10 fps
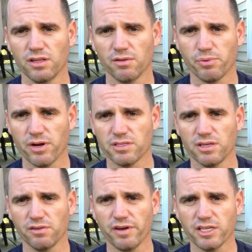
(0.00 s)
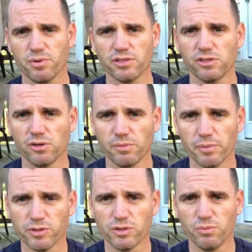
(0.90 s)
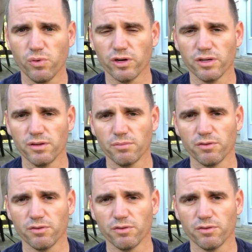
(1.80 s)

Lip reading: the president and the vice president are members of the board,